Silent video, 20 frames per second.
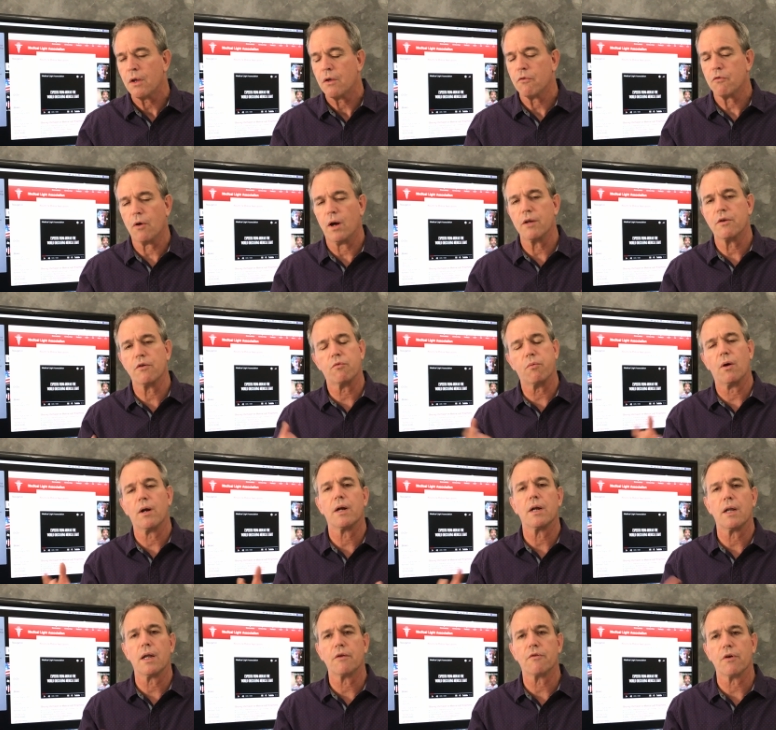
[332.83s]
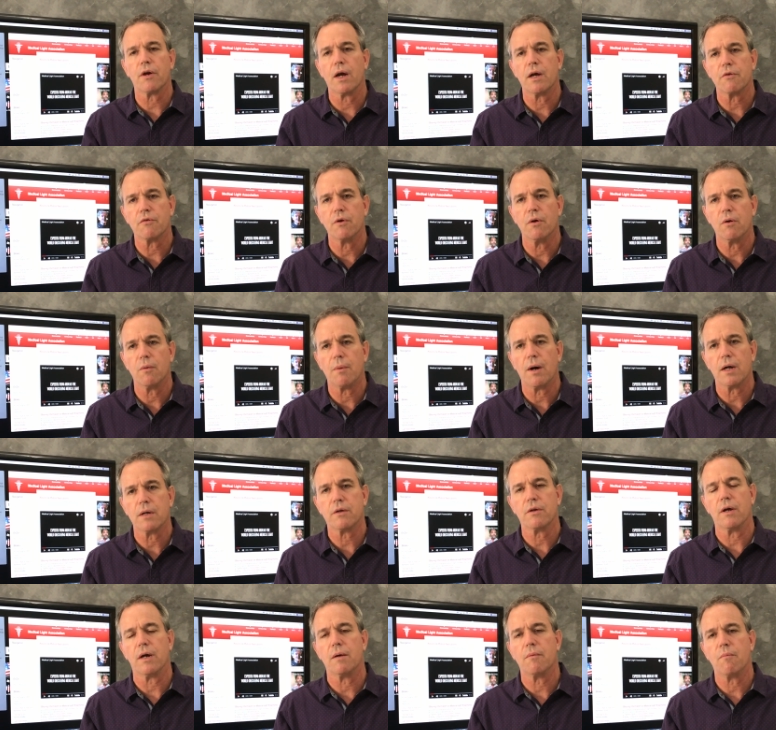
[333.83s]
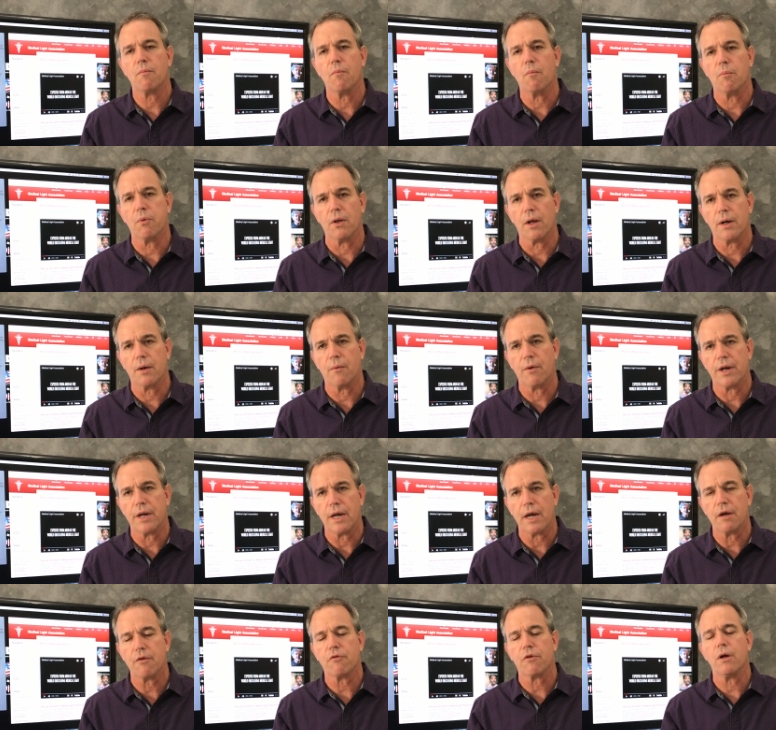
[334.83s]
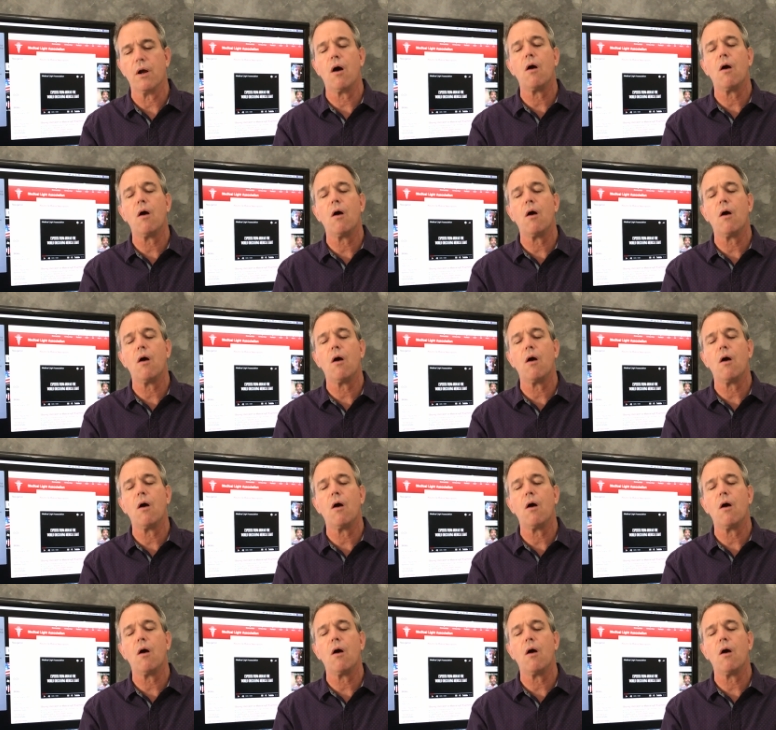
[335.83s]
so I just wanted to let you guys know about blood irradiation.